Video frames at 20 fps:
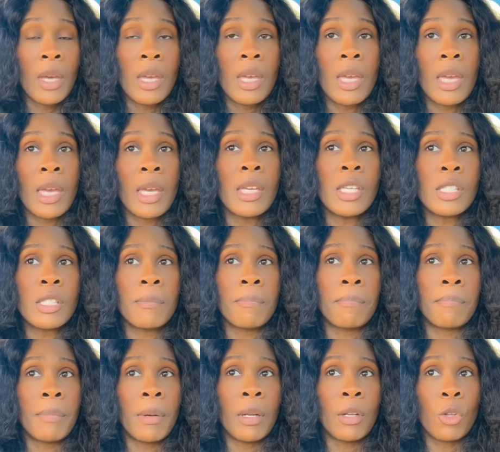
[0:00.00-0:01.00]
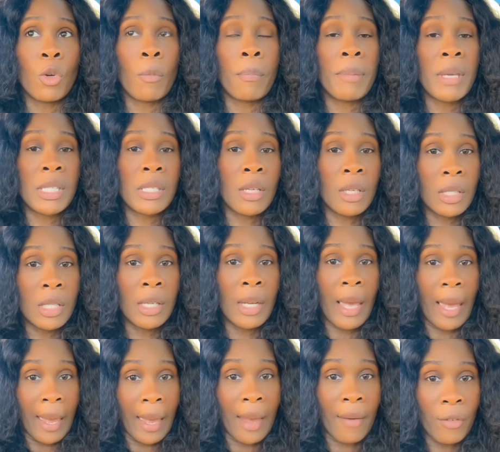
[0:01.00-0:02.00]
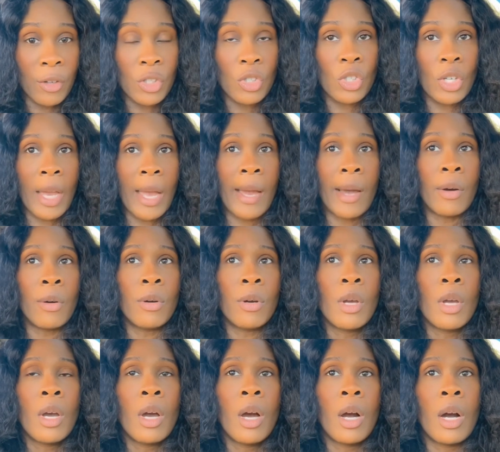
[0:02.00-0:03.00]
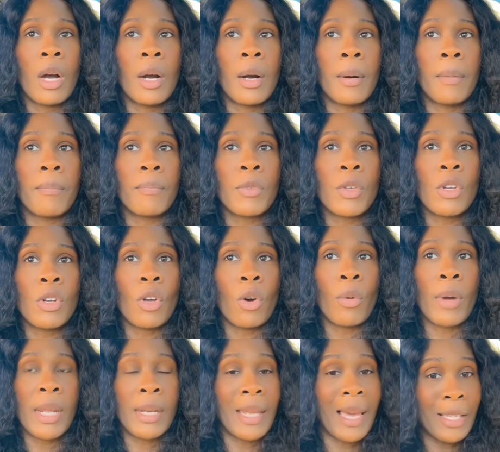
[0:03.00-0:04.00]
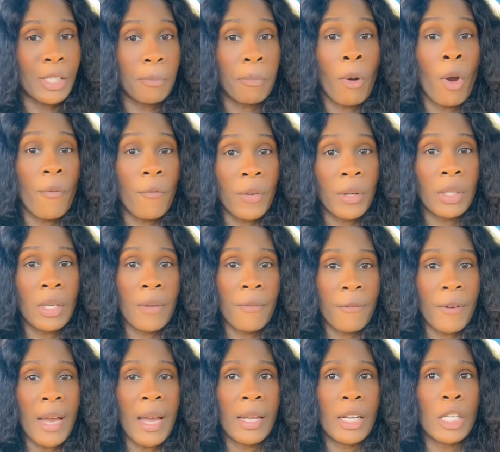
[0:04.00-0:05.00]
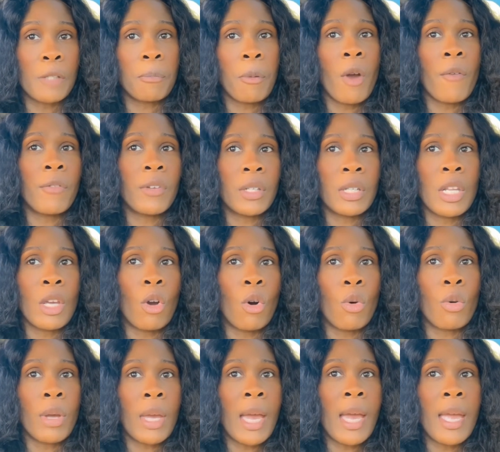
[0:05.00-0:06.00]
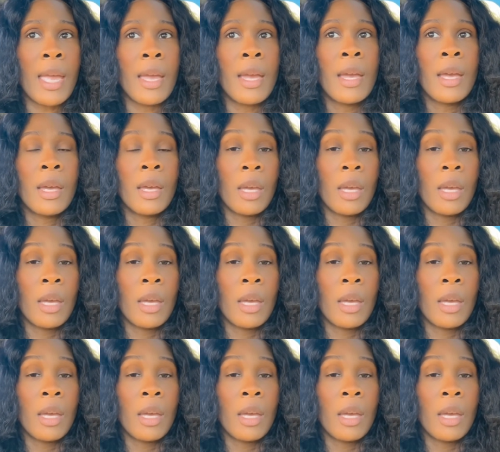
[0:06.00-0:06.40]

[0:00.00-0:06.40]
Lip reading: He is a little busier than the average child, and that's perfectly fine. That's perfectly okay.